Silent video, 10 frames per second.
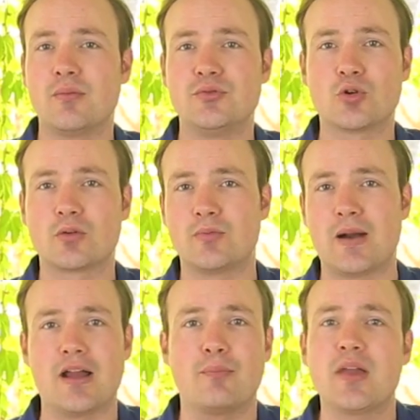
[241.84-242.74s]
absorbed
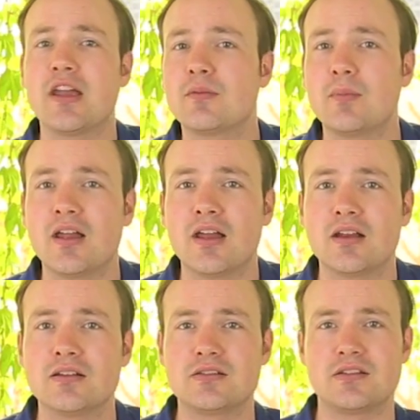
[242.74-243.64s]
by a
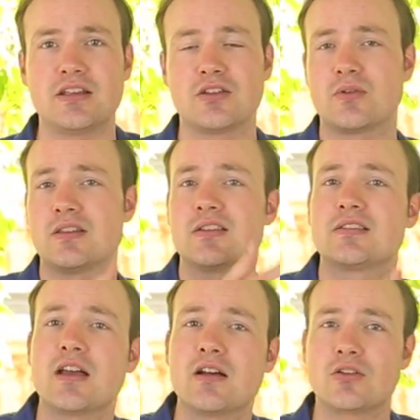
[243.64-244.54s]
pigment, either in the
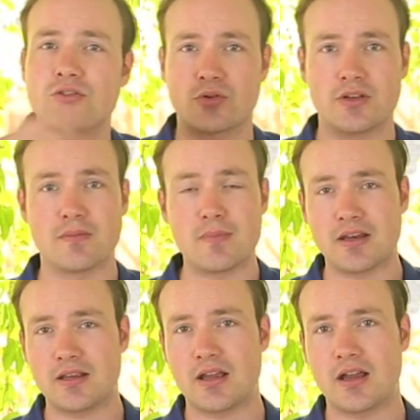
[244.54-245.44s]
cells or in the
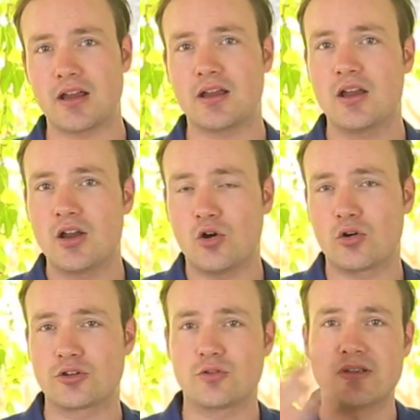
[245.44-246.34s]
media,
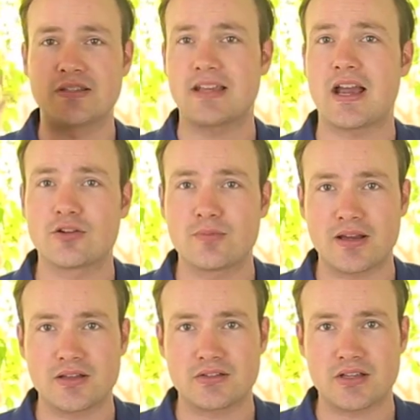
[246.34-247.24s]
or it could be scattered
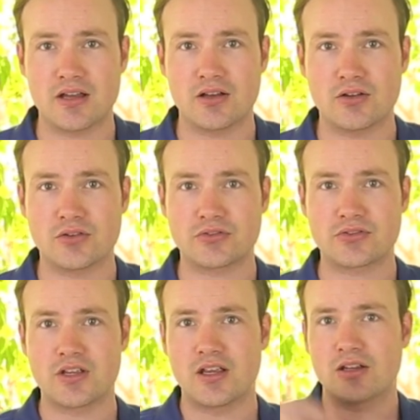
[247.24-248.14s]
by the
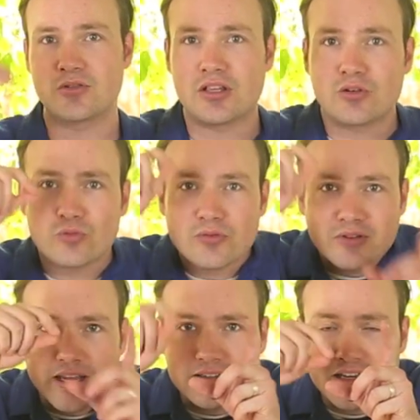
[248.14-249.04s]
cells, you know,
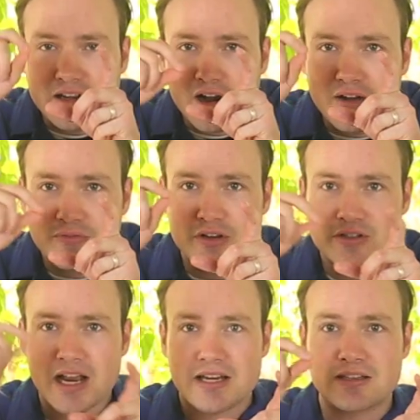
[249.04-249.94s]
reflecting off
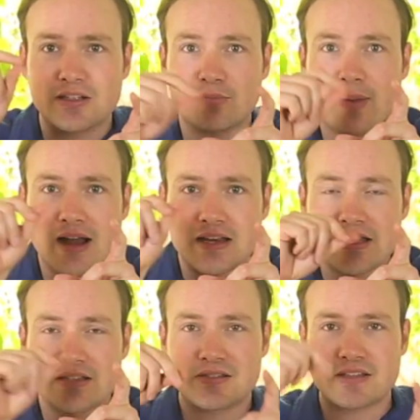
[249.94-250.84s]
their tiny little
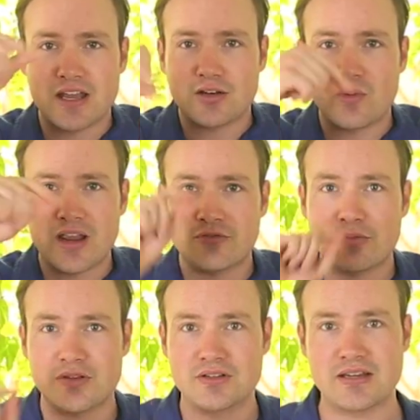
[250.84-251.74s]
bodies and away
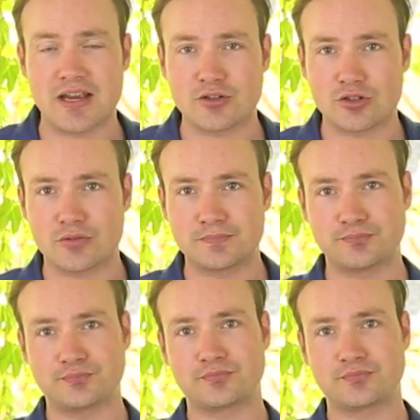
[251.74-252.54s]
from the detector.